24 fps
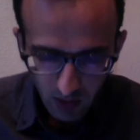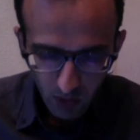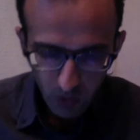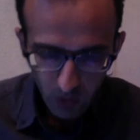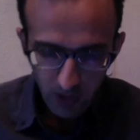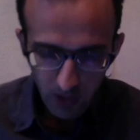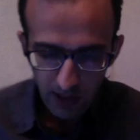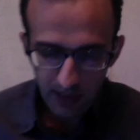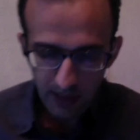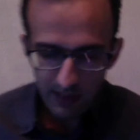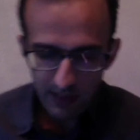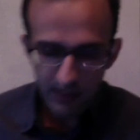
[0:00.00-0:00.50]

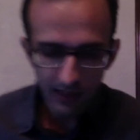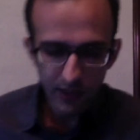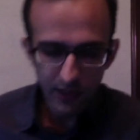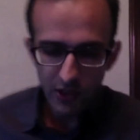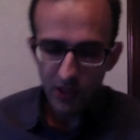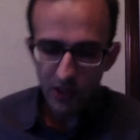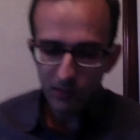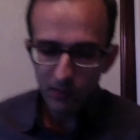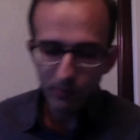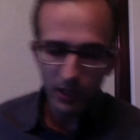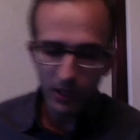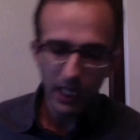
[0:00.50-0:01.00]
or
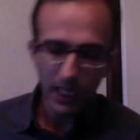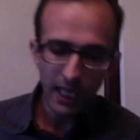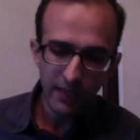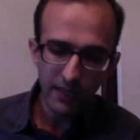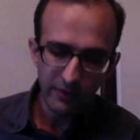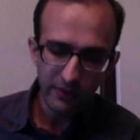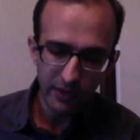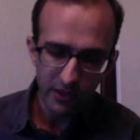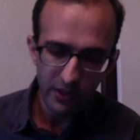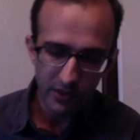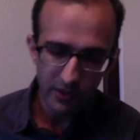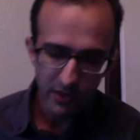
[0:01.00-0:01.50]
intelligent
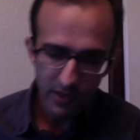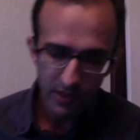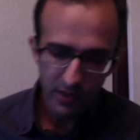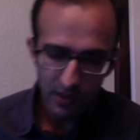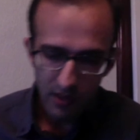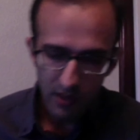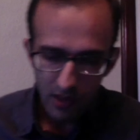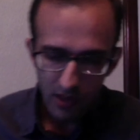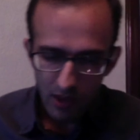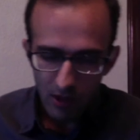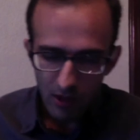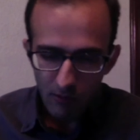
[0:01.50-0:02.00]
behaviors.
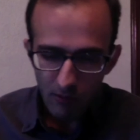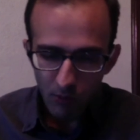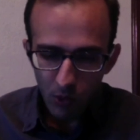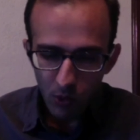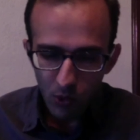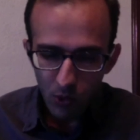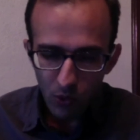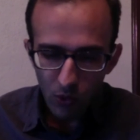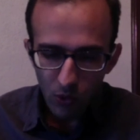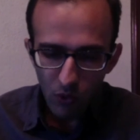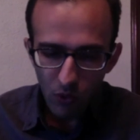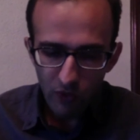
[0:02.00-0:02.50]

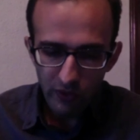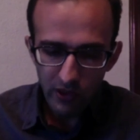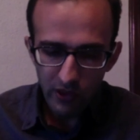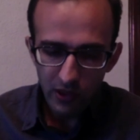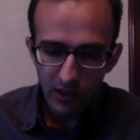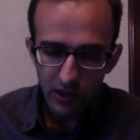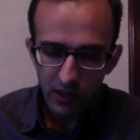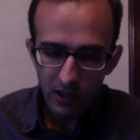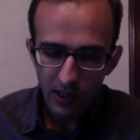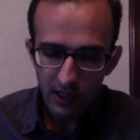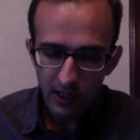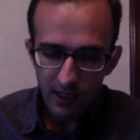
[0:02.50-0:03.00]

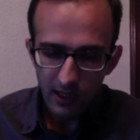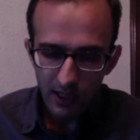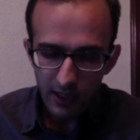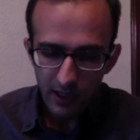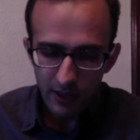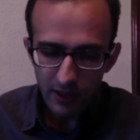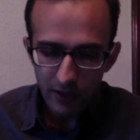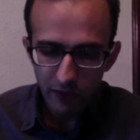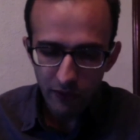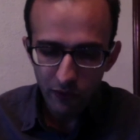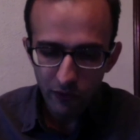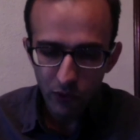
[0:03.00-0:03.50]
Moreover,
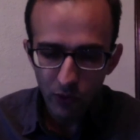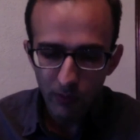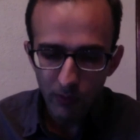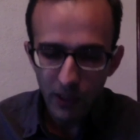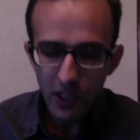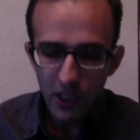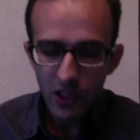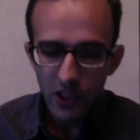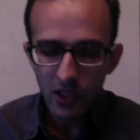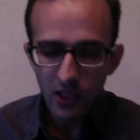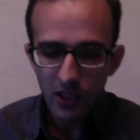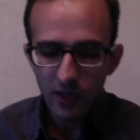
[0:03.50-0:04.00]
the
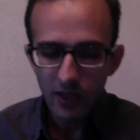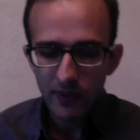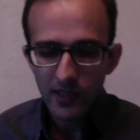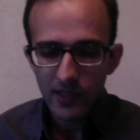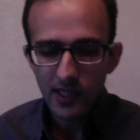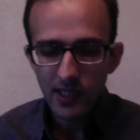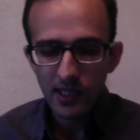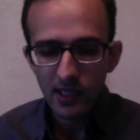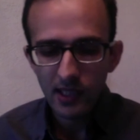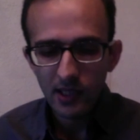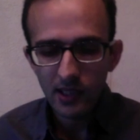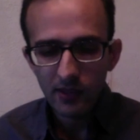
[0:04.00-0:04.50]
formation of
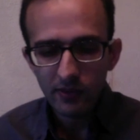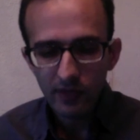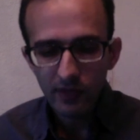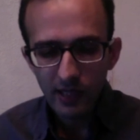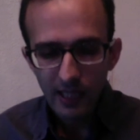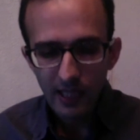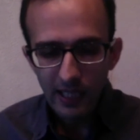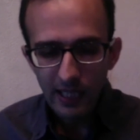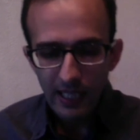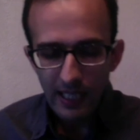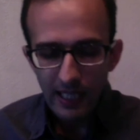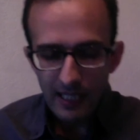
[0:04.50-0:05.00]
self
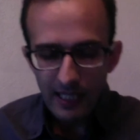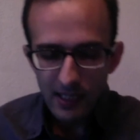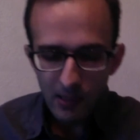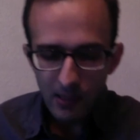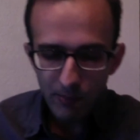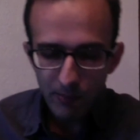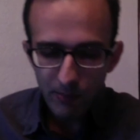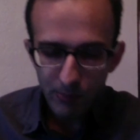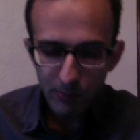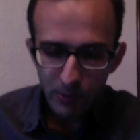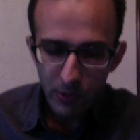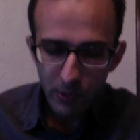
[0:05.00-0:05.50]
is a
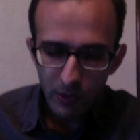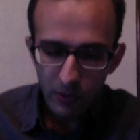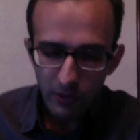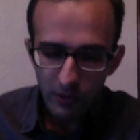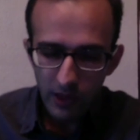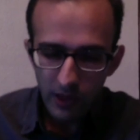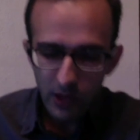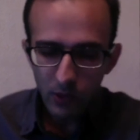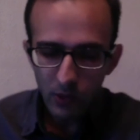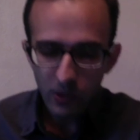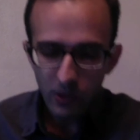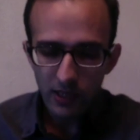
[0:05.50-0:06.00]

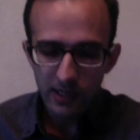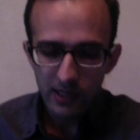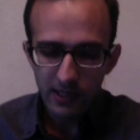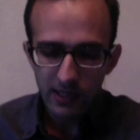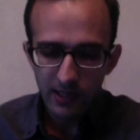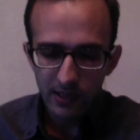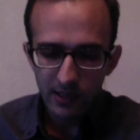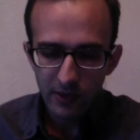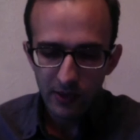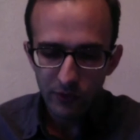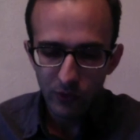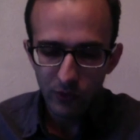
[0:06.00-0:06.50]

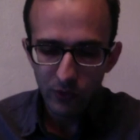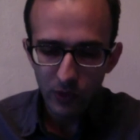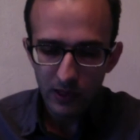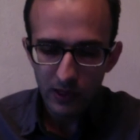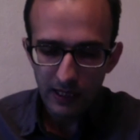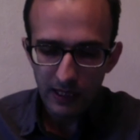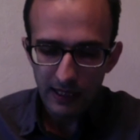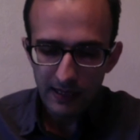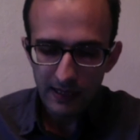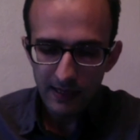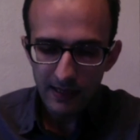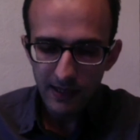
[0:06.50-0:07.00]
prerequisite for
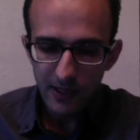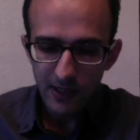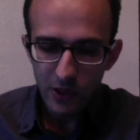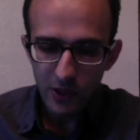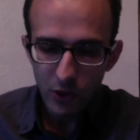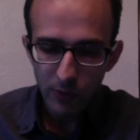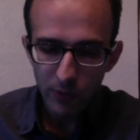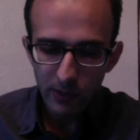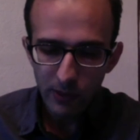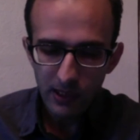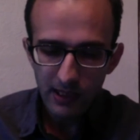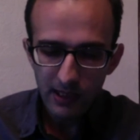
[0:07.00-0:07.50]
the
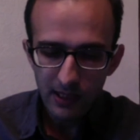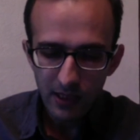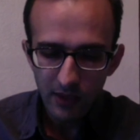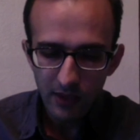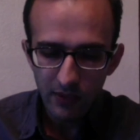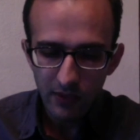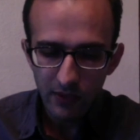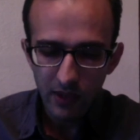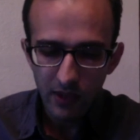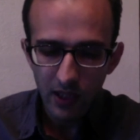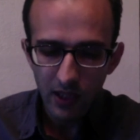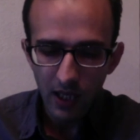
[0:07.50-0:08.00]
intelligibility
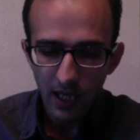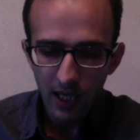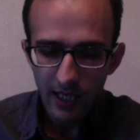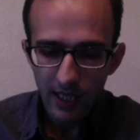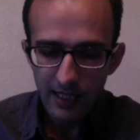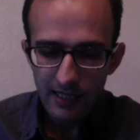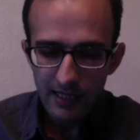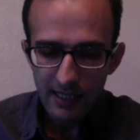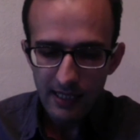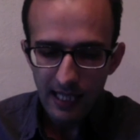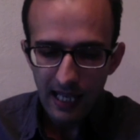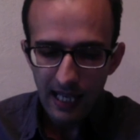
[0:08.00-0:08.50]
of
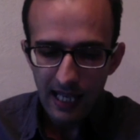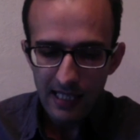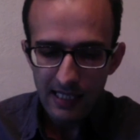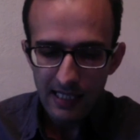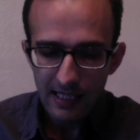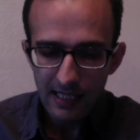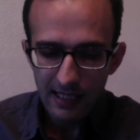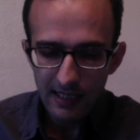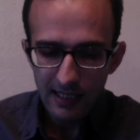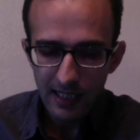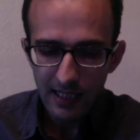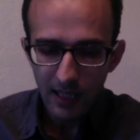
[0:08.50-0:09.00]
Geist as
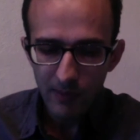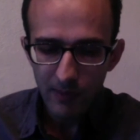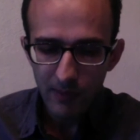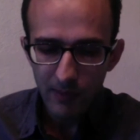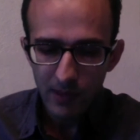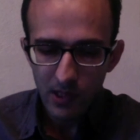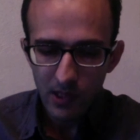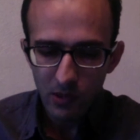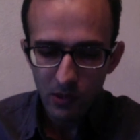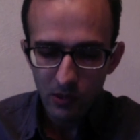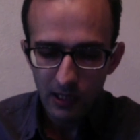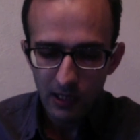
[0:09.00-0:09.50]

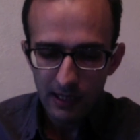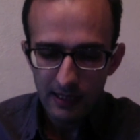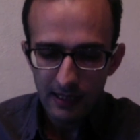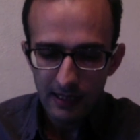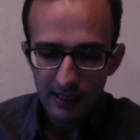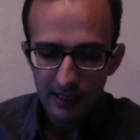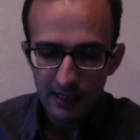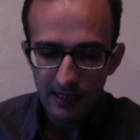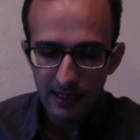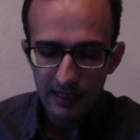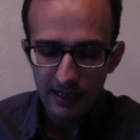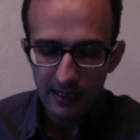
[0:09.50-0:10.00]

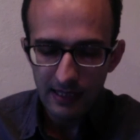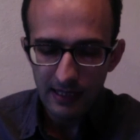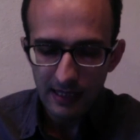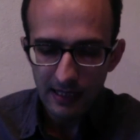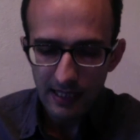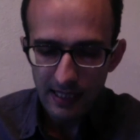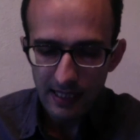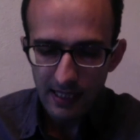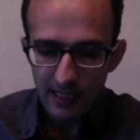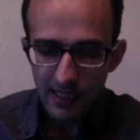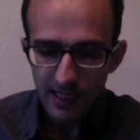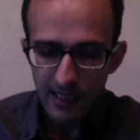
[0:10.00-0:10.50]
encapsulated in the
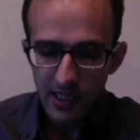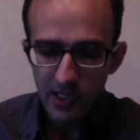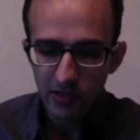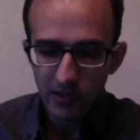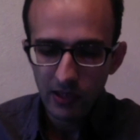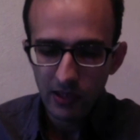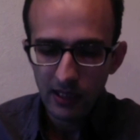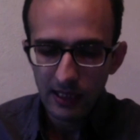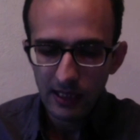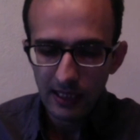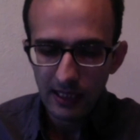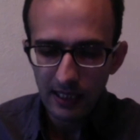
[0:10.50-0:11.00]

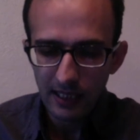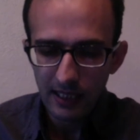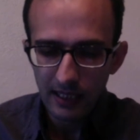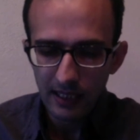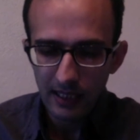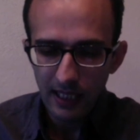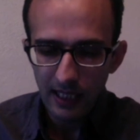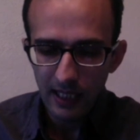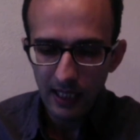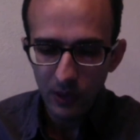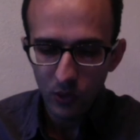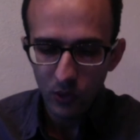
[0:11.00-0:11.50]
necessary
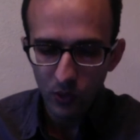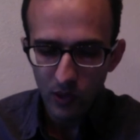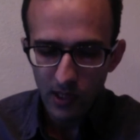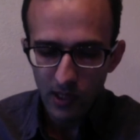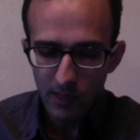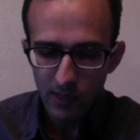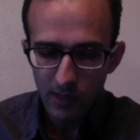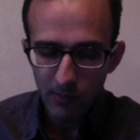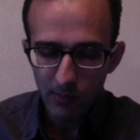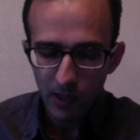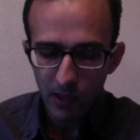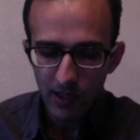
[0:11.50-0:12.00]
link and
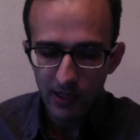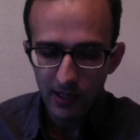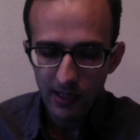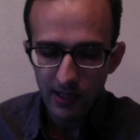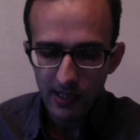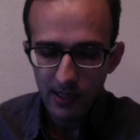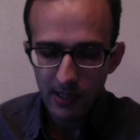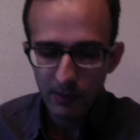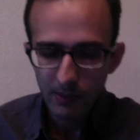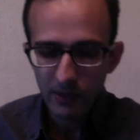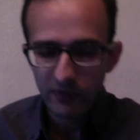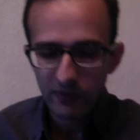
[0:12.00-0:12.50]

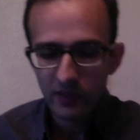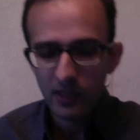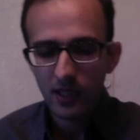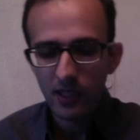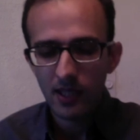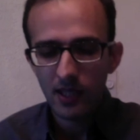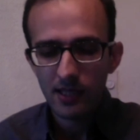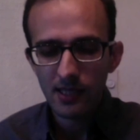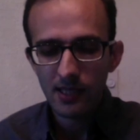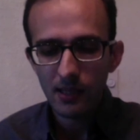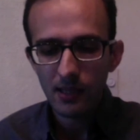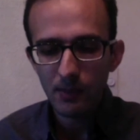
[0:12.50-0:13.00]
correspondence between
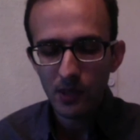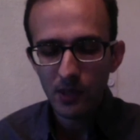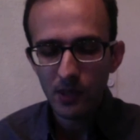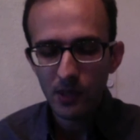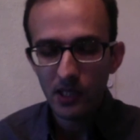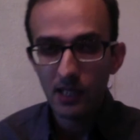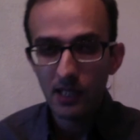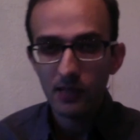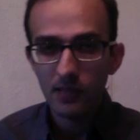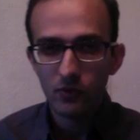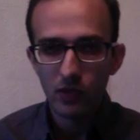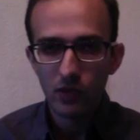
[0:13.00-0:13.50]
conception
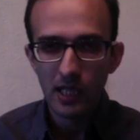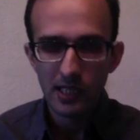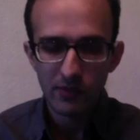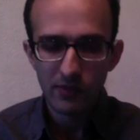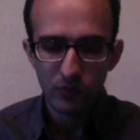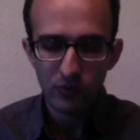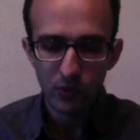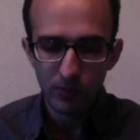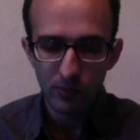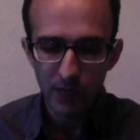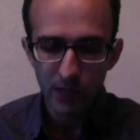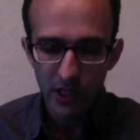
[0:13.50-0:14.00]
and
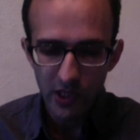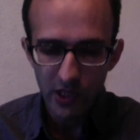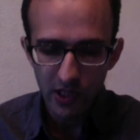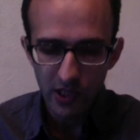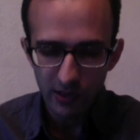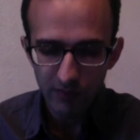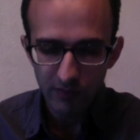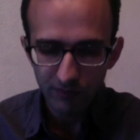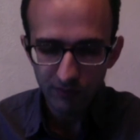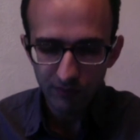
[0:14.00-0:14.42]
transformation.